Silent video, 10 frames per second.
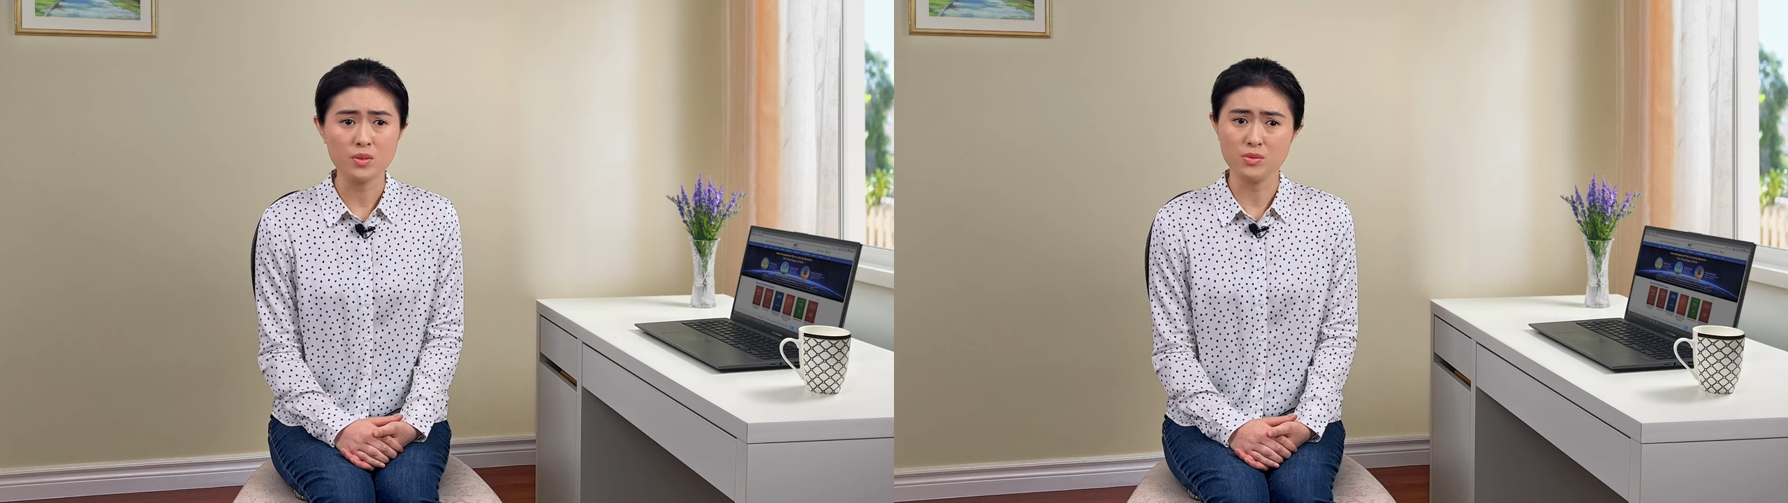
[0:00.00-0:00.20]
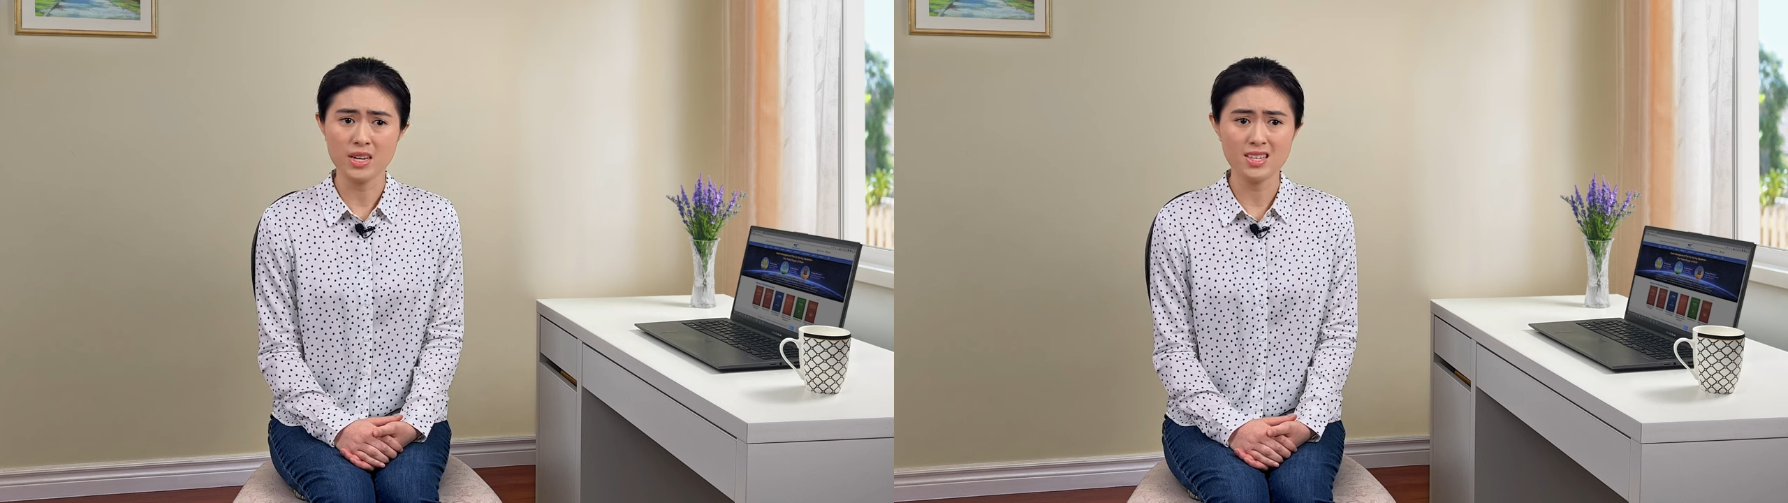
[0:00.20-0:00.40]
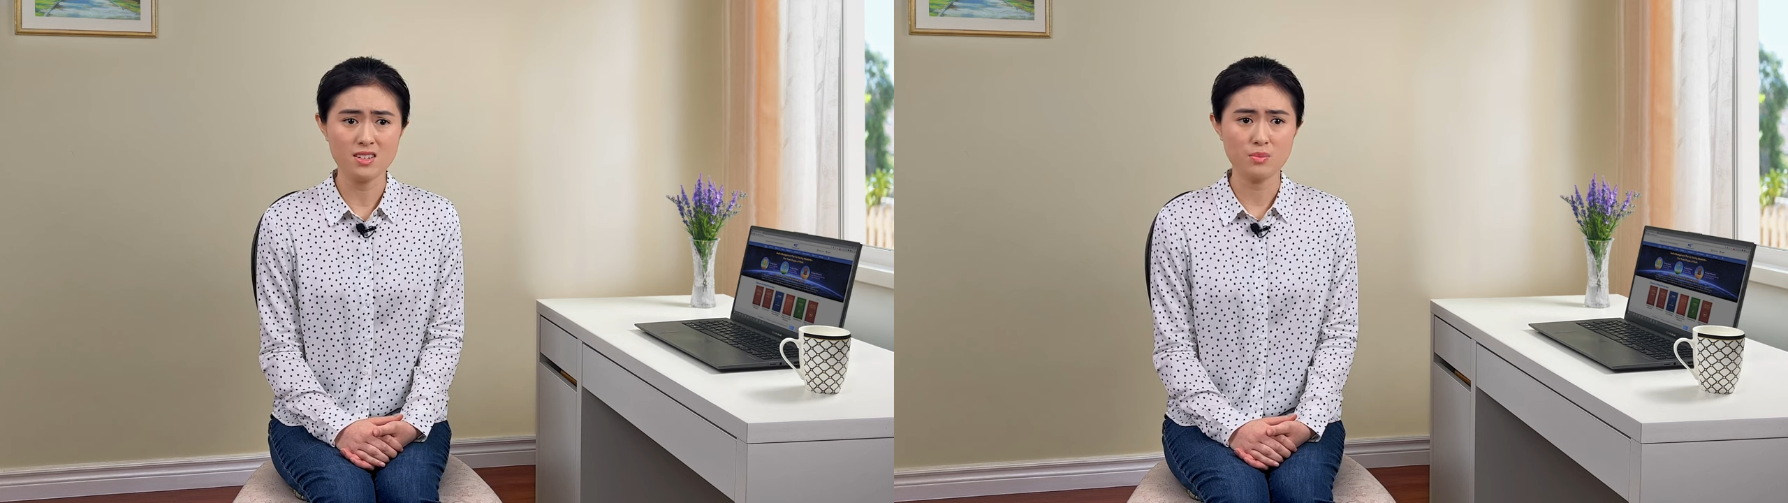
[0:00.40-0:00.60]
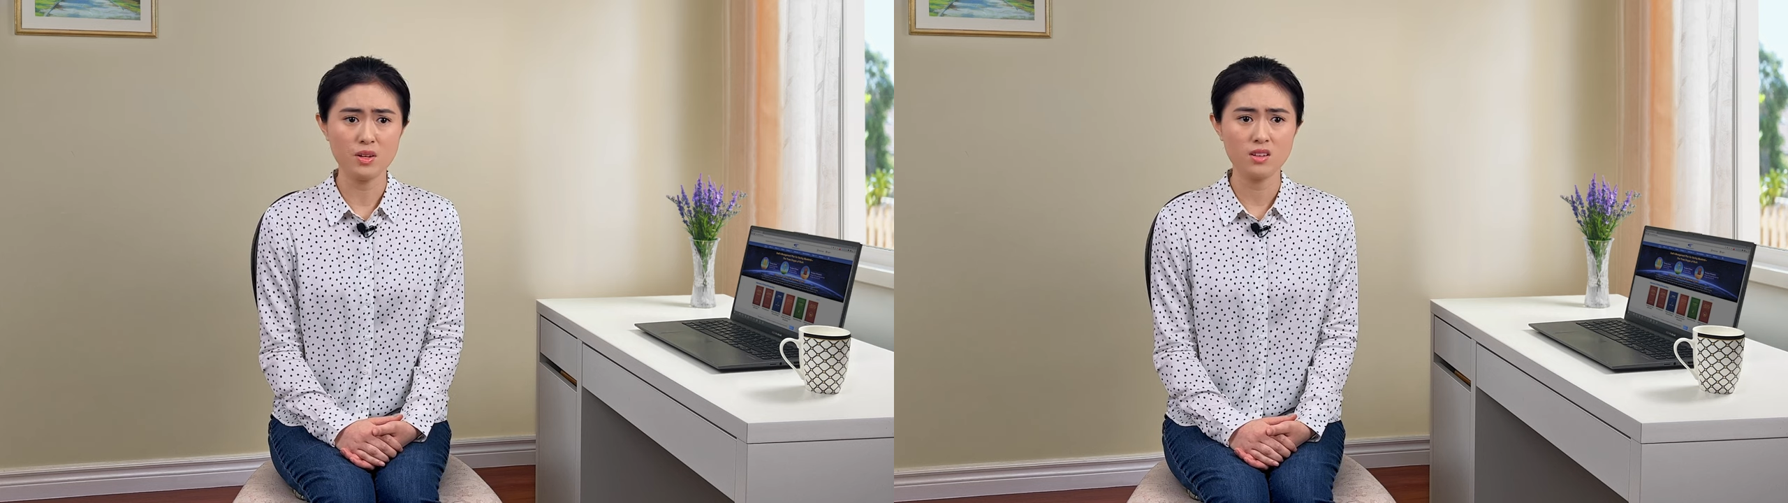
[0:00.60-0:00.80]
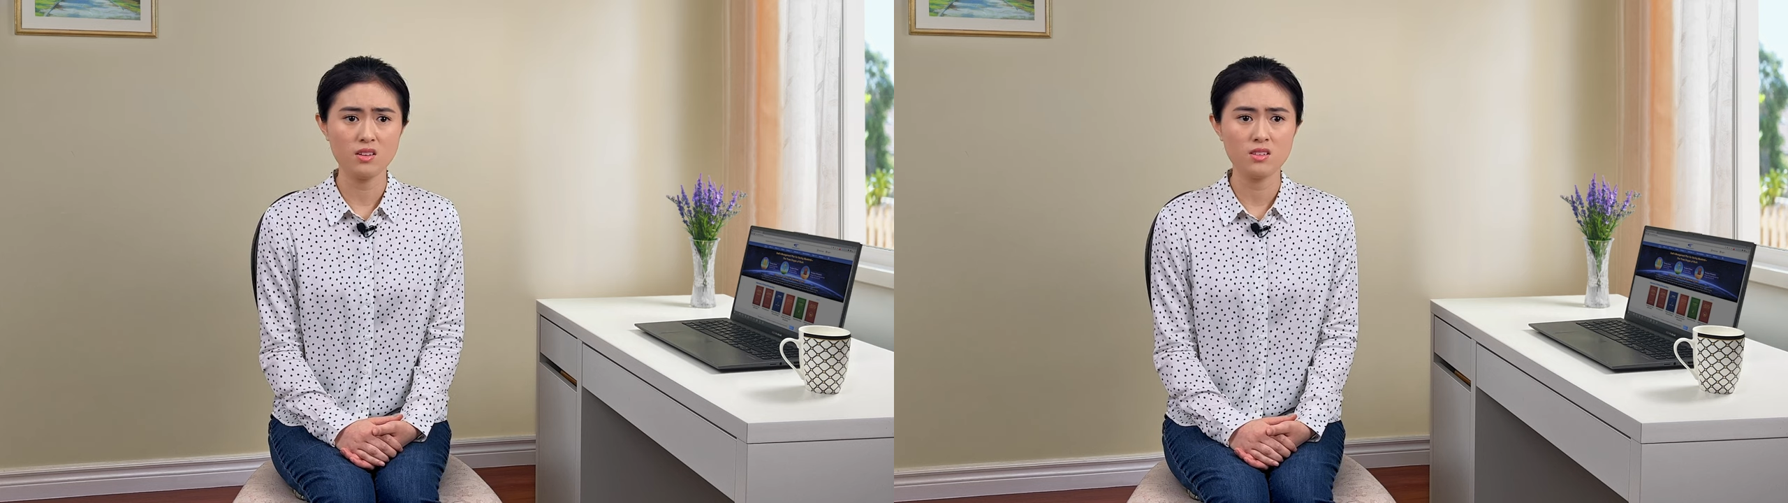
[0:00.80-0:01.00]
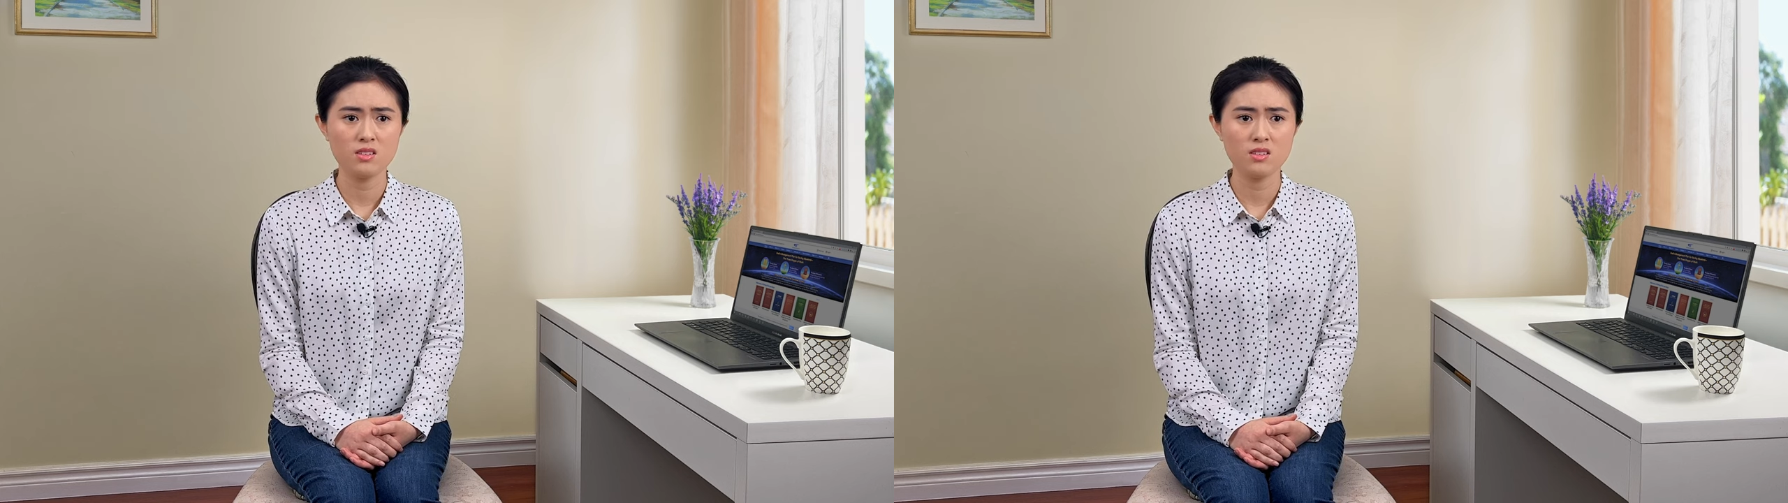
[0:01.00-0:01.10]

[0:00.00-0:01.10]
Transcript: unreasonable.